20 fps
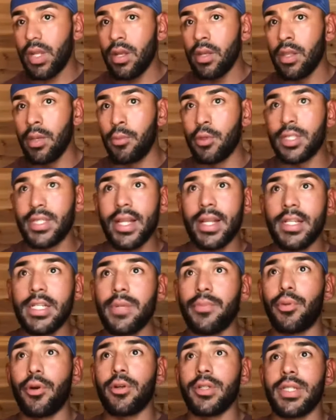the percentage
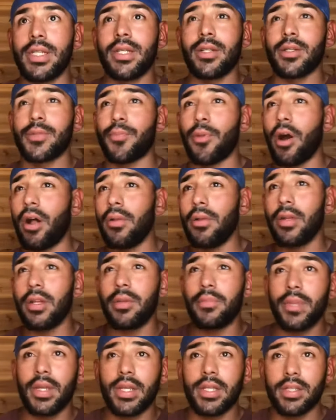of protein is probably
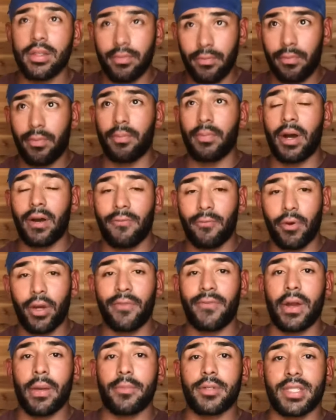going to be about
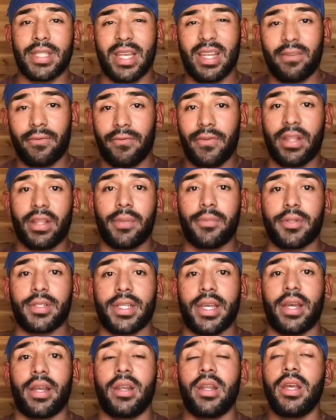45%,
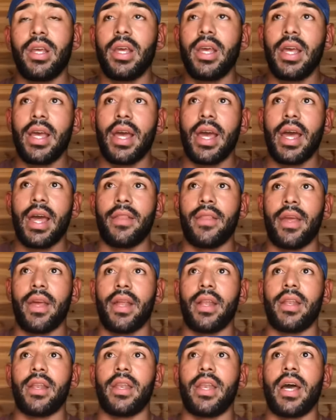50%, and
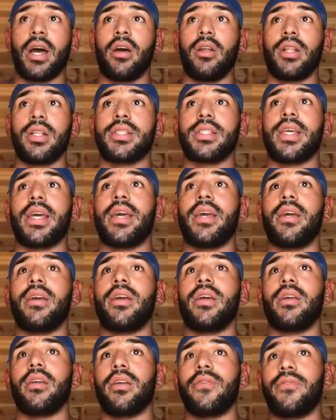then now let's
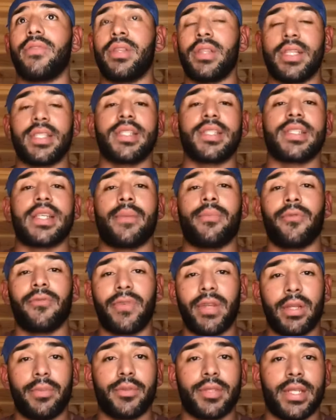say in this example
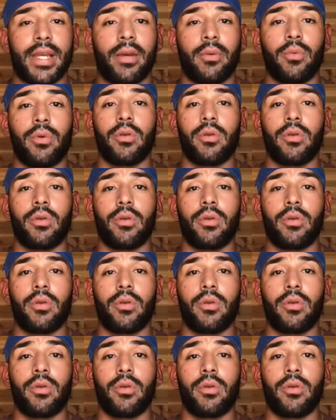50%.